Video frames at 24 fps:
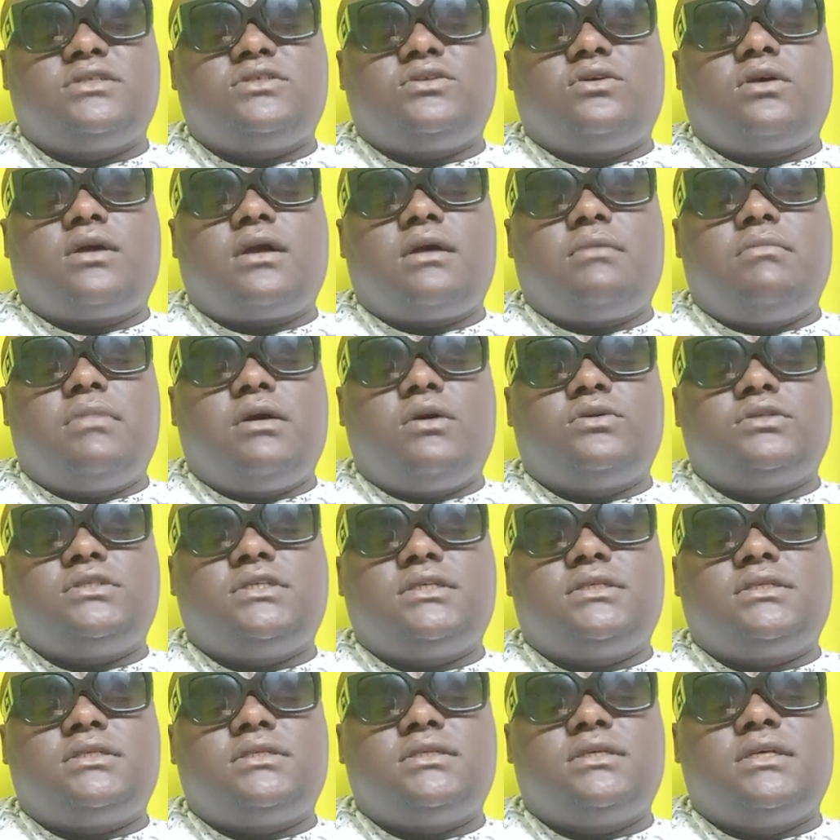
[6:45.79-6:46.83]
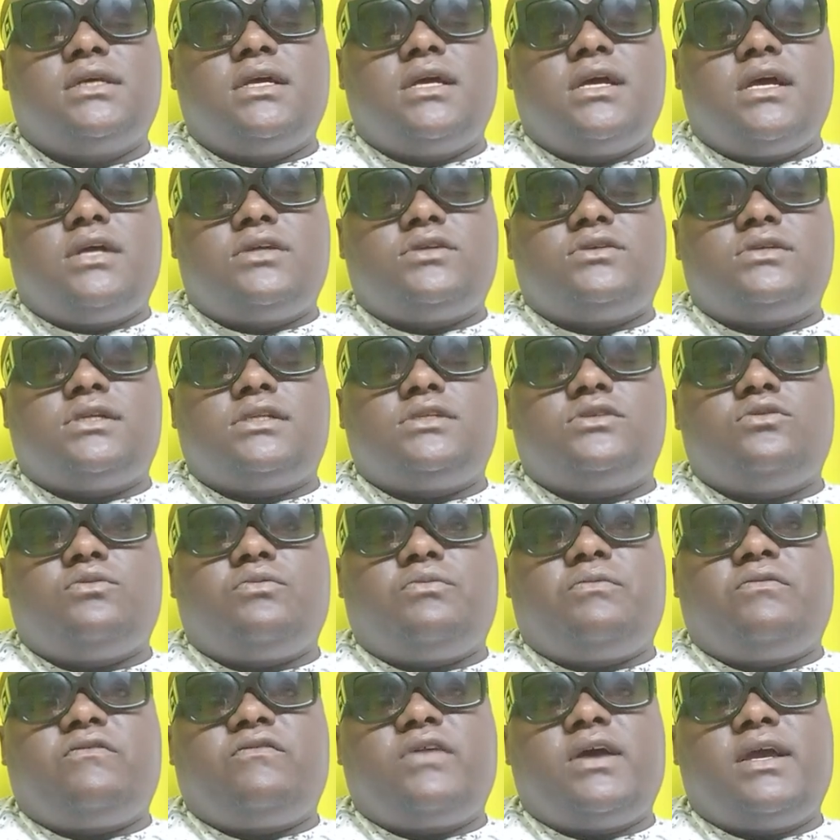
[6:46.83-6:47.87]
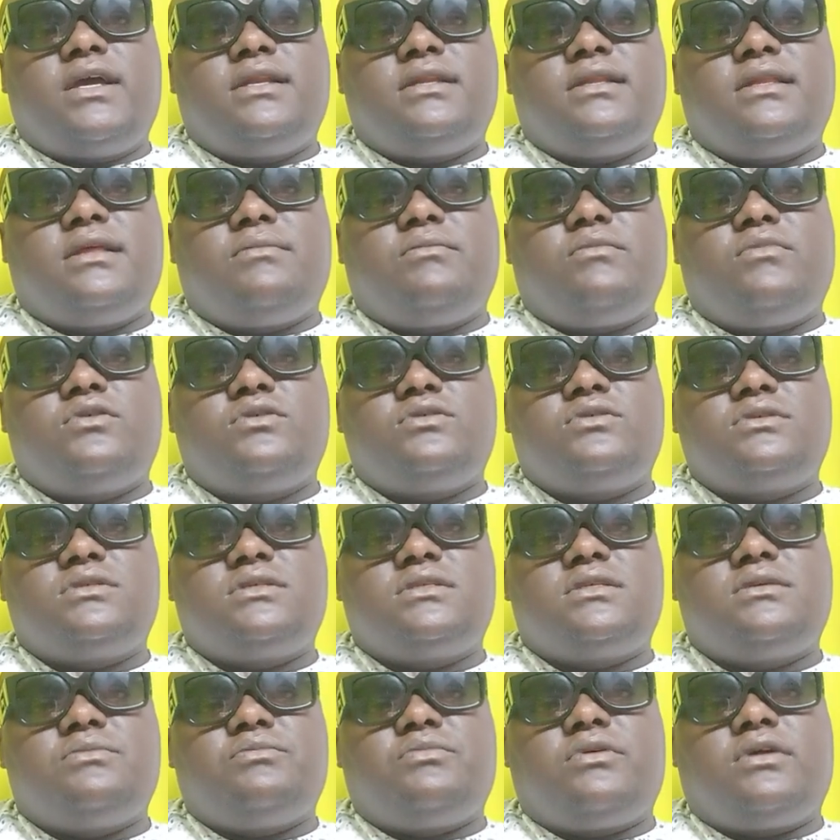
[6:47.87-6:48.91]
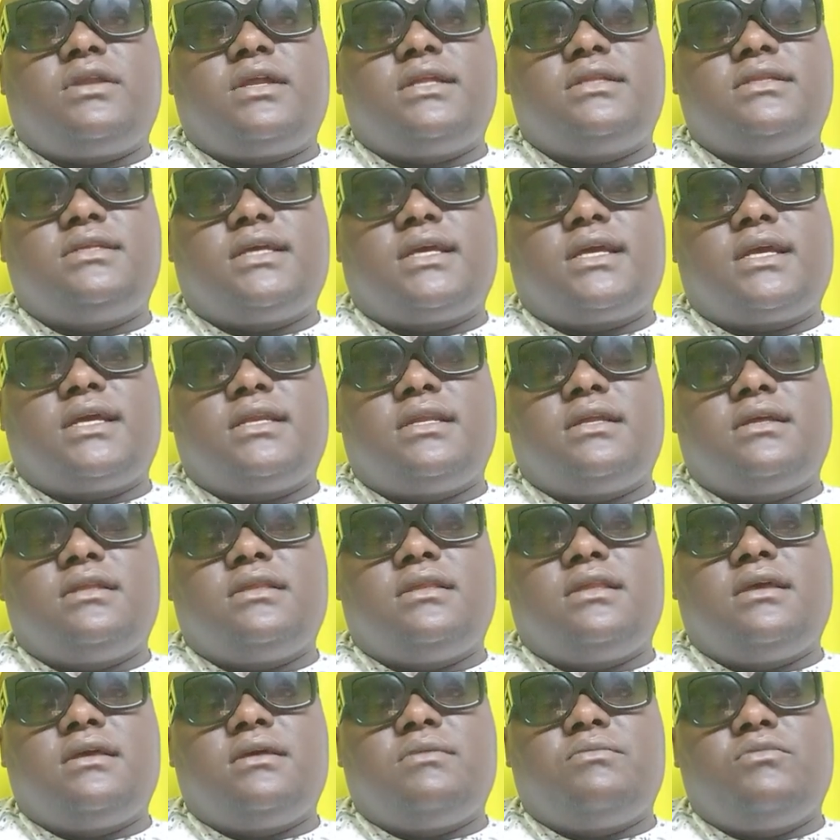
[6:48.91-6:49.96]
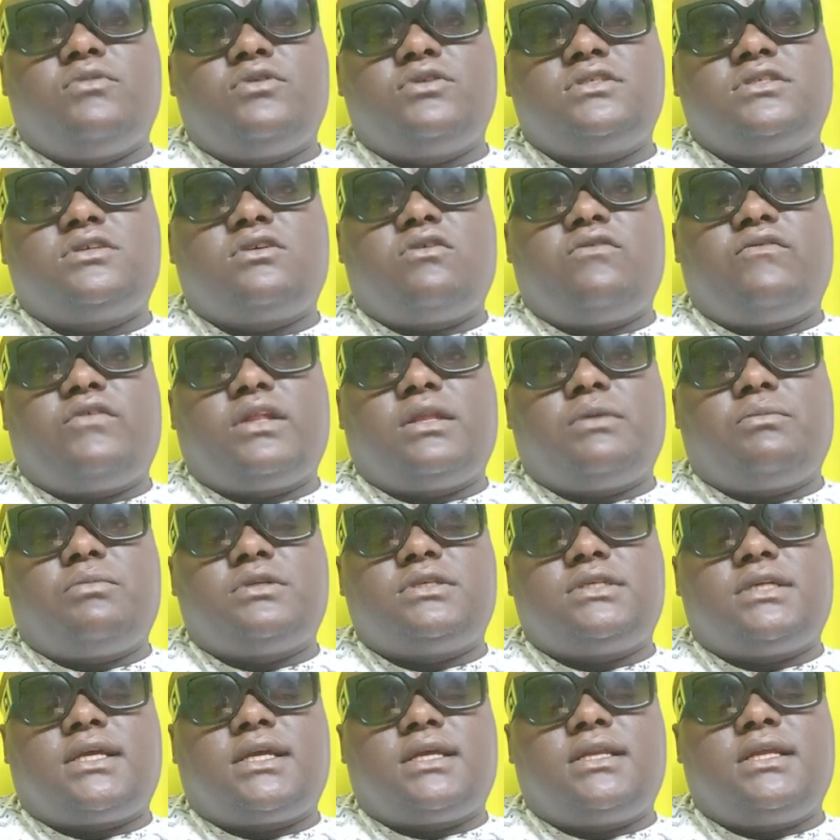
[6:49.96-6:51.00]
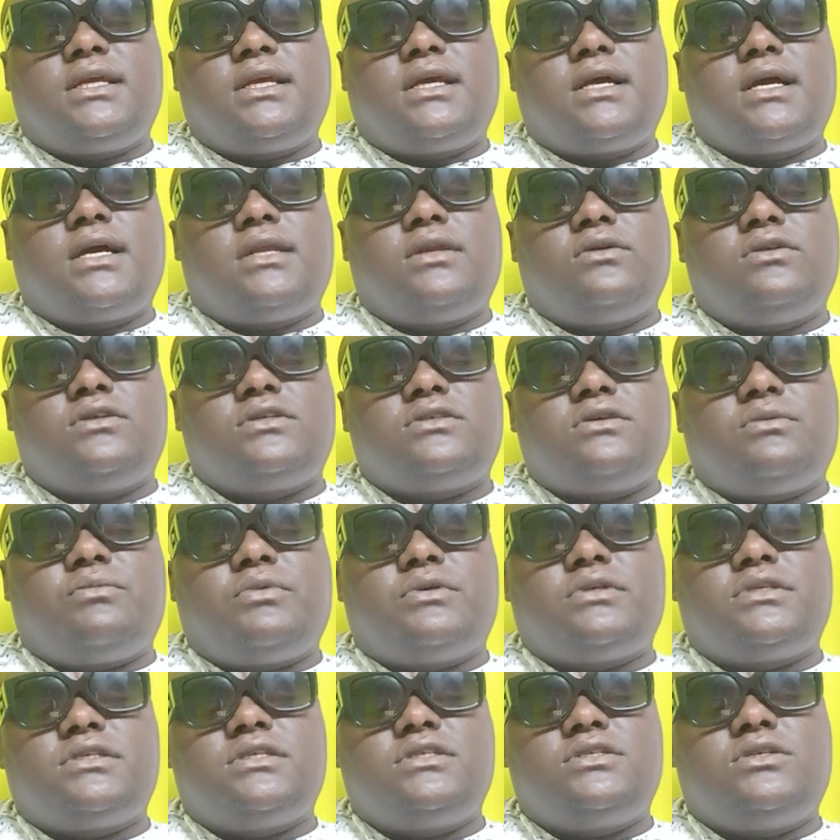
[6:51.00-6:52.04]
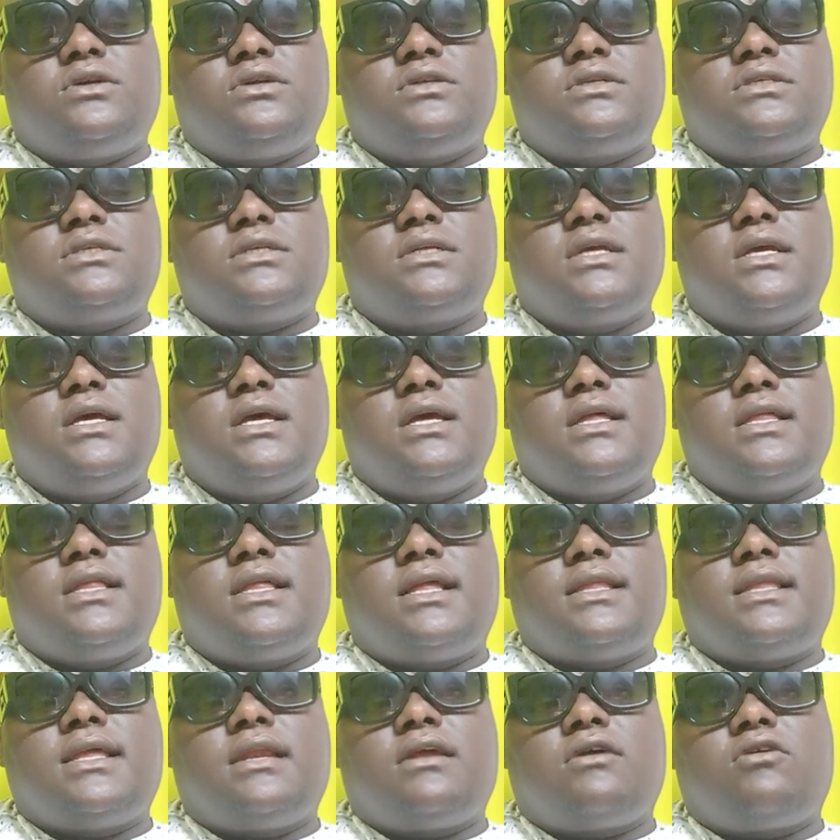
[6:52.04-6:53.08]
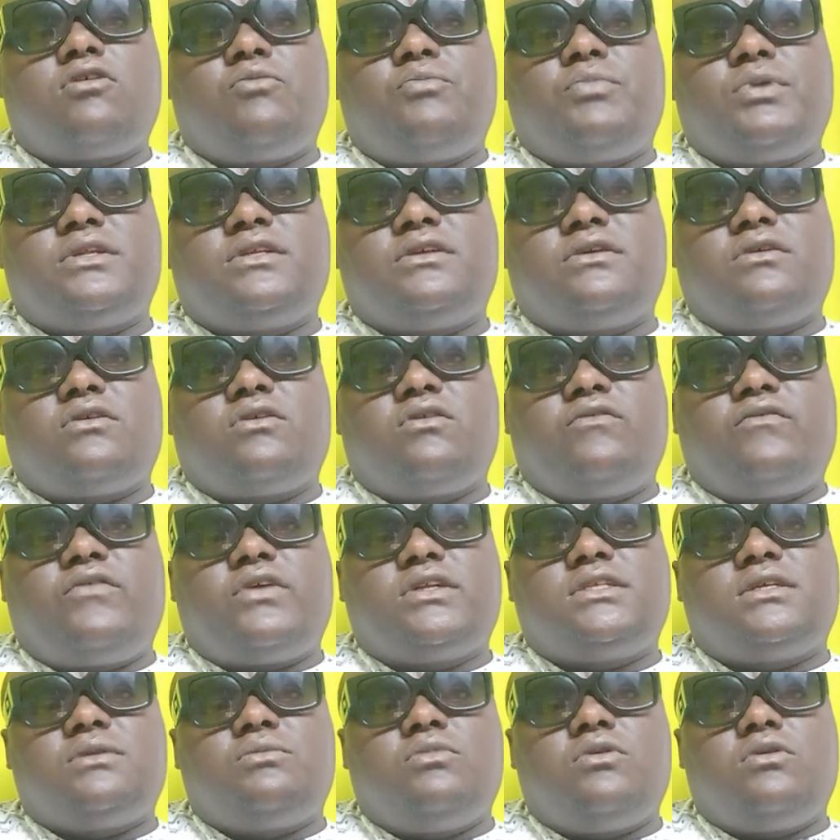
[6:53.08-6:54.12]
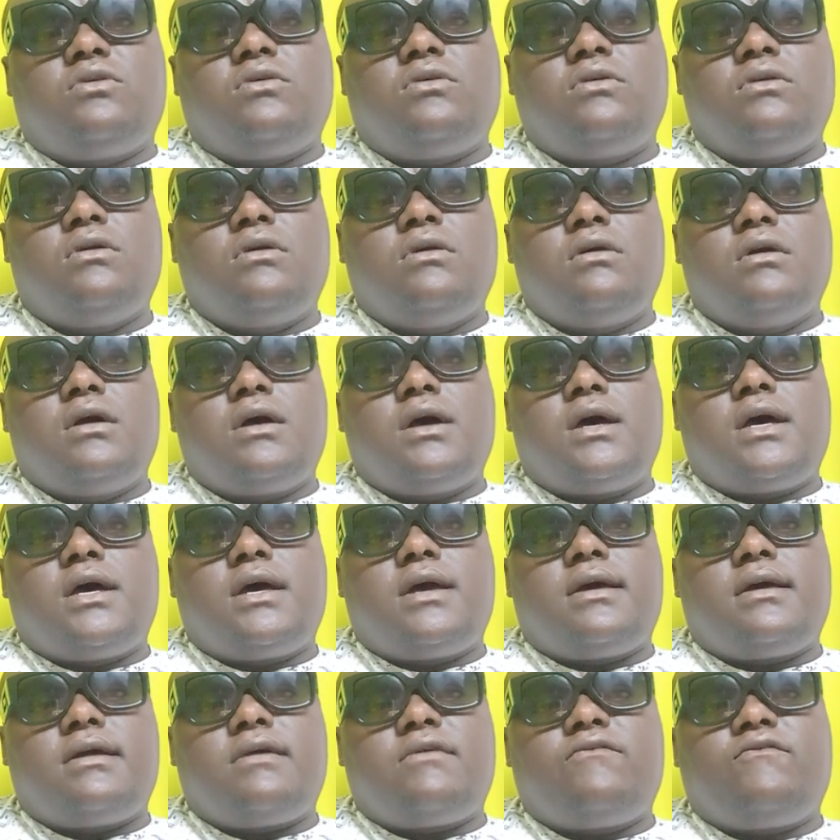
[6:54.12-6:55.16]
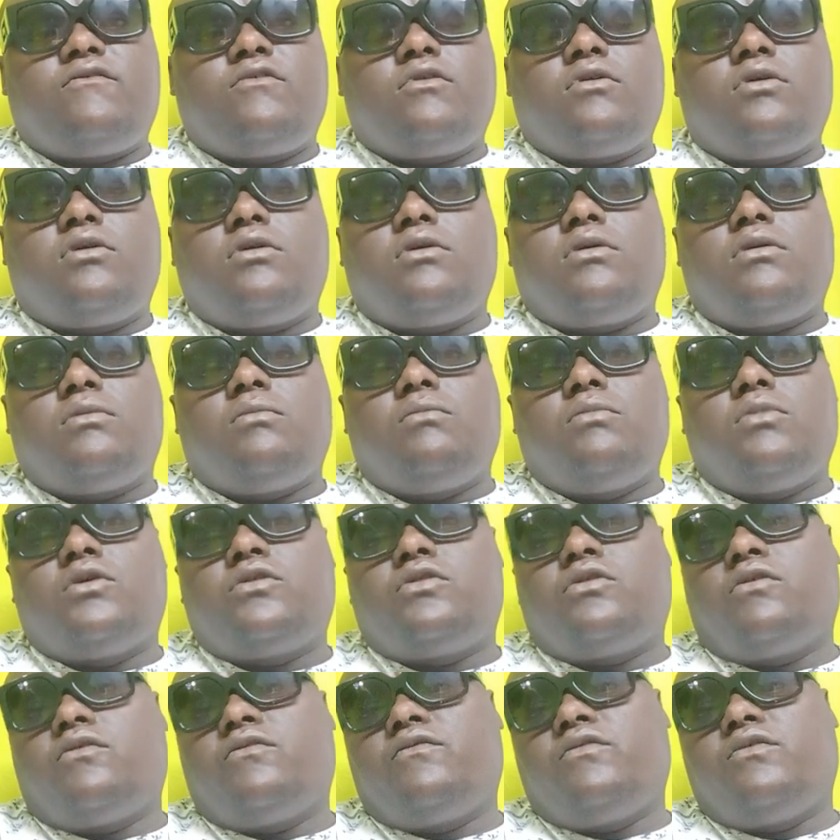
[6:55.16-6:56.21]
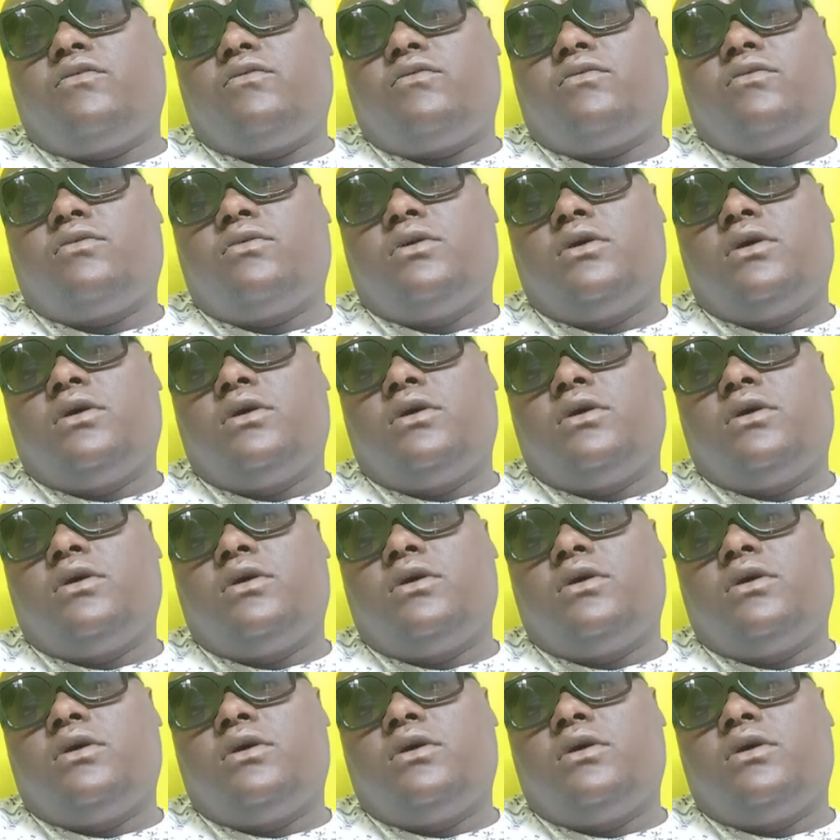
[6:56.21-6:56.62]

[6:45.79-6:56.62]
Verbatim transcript: talk about it so that you find the most important technique, the most comfortable technique and also positions that are comfort comfortable uh, for both of you.